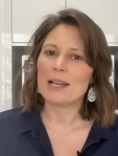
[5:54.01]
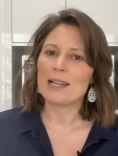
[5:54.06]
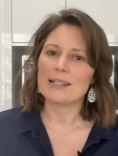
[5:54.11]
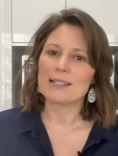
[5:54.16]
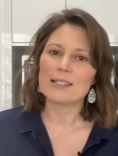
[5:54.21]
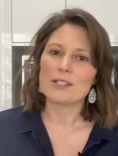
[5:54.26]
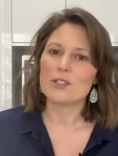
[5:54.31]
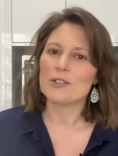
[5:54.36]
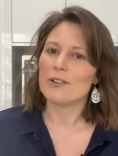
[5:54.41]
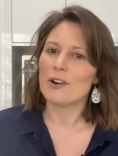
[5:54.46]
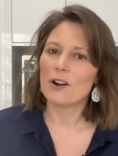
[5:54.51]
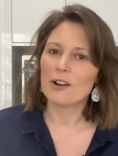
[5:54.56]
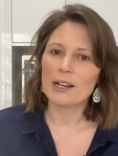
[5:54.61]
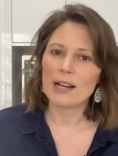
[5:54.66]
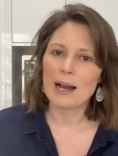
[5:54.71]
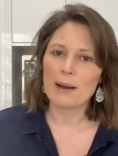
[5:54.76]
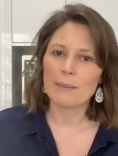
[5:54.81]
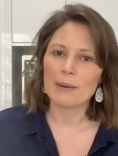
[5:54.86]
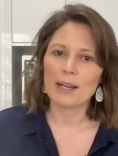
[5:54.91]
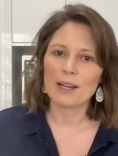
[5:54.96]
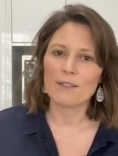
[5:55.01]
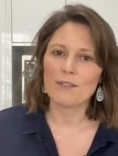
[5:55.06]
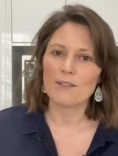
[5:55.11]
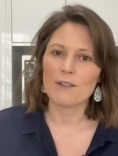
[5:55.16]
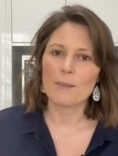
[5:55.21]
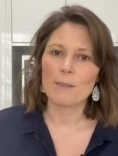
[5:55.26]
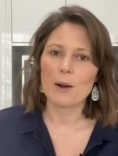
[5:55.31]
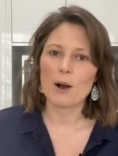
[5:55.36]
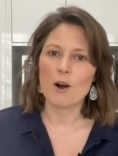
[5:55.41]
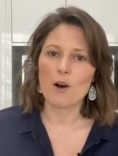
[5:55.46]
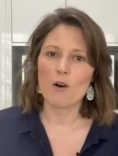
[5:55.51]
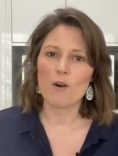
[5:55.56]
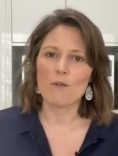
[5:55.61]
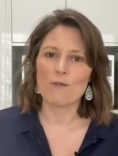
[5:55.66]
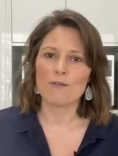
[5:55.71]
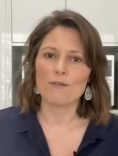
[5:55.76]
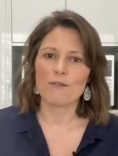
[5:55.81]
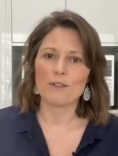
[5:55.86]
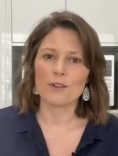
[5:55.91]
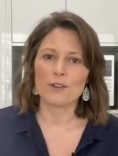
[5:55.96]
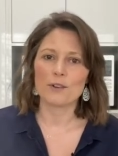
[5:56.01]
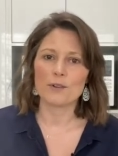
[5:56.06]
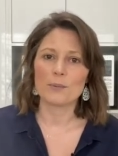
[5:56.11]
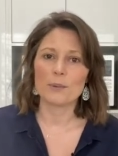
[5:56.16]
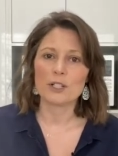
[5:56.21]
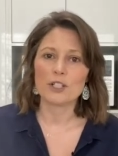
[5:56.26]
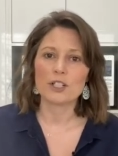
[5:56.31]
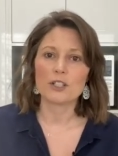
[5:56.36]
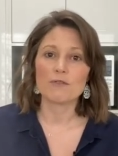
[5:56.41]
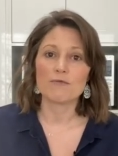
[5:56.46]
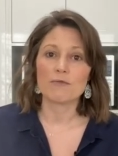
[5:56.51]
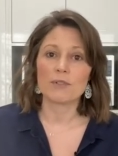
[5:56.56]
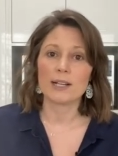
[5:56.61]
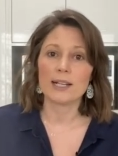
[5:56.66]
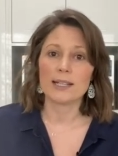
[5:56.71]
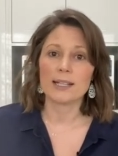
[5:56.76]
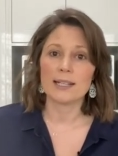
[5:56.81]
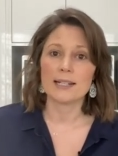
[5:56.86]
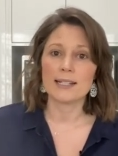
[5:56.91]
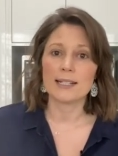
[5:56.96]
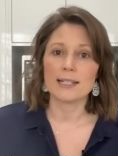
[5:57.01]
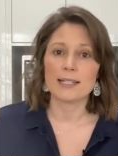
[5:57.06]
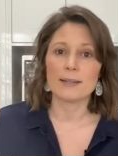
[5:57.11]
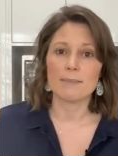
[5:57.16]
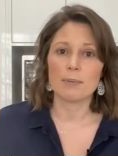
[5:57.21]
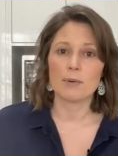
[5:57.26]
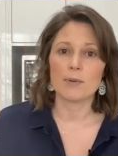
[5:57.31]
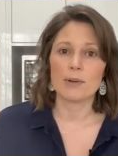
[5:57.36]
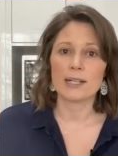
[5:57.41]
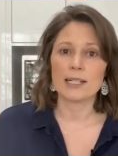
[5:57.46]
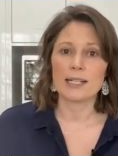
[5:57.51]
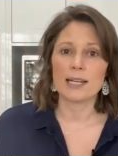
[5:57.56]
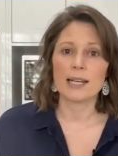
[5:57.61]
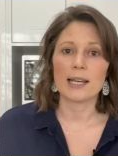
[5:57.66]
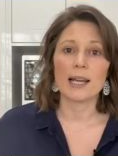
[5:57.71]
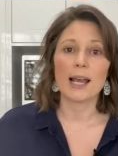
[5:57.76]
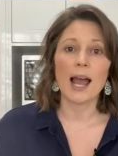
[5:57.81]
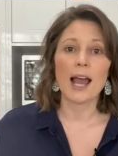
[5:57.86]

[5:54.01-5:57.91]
It's not coming from a whole food, which is really disappointing.